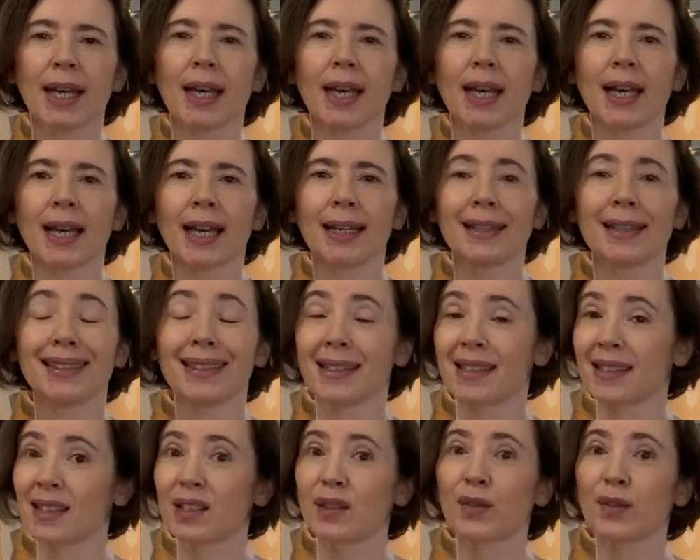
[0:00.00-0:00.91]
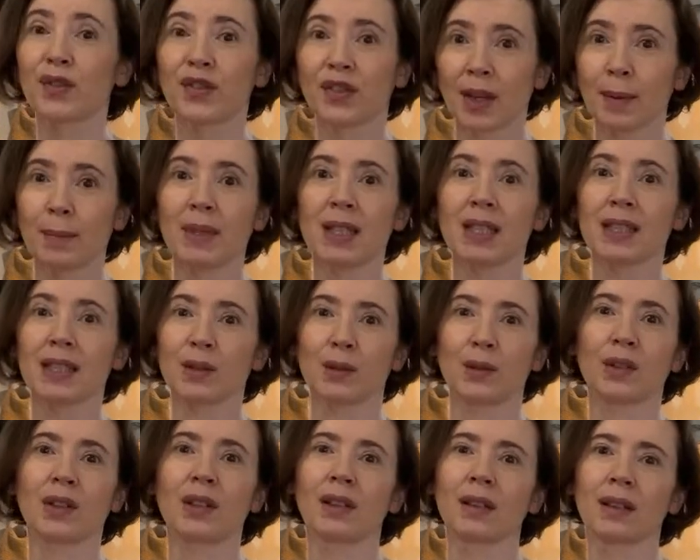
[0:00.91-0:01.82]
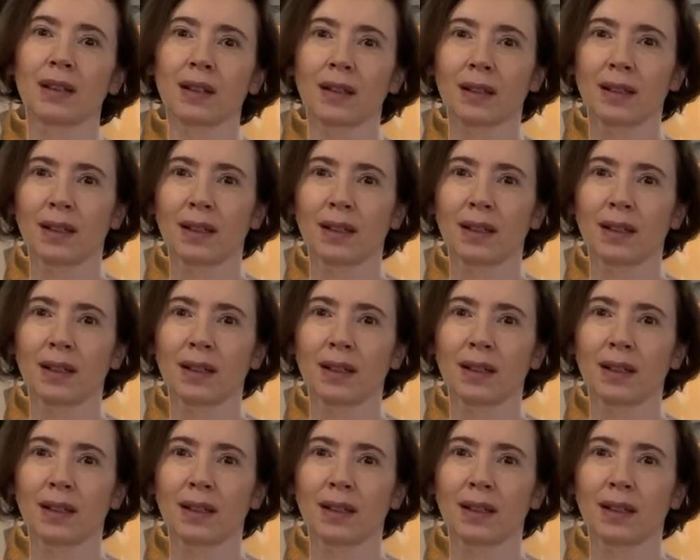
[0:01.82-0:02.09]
and it's family cooking.